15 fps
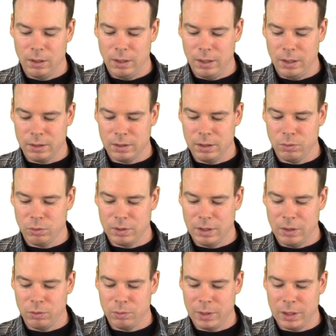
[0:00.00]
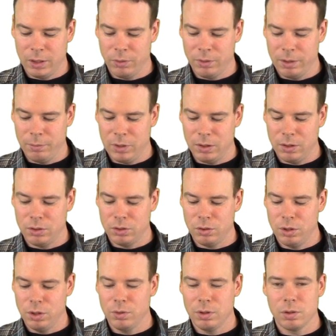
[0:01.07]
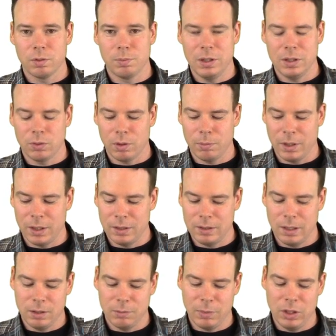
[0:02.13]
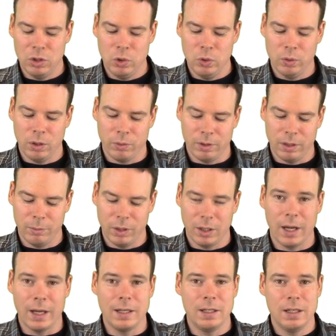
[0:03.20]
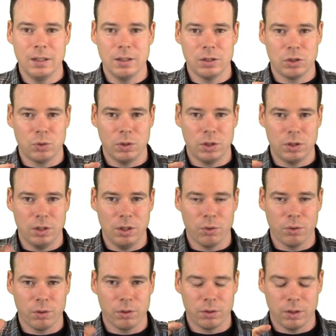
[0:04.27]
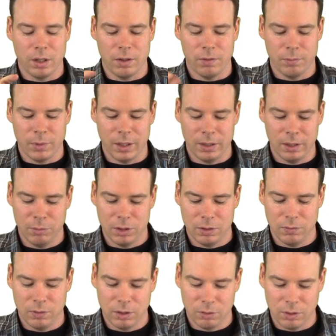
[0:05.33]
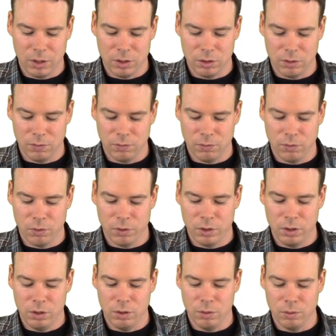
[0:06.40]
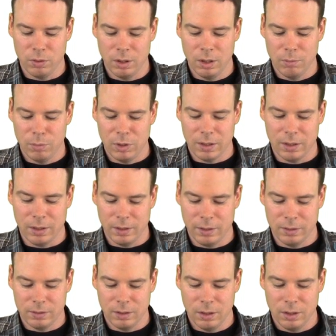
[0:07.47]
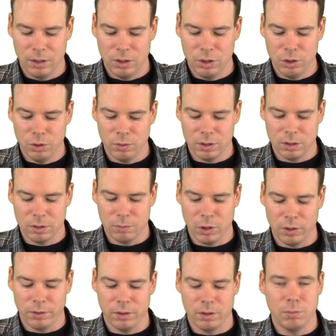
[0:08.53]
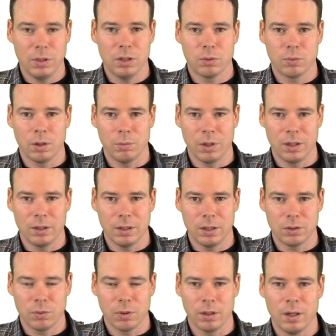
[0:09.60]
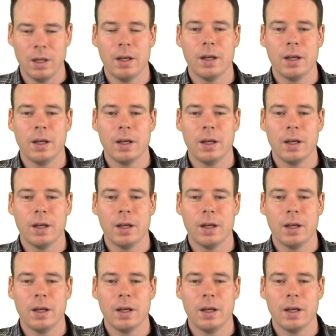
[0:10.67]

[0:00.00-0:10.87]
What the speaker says: X equals a was my lower limit, so u equals b squared minus a is my new lower limit. I didn't switch the order of my limits of integration for u because u is smaller than b squared minus a squared.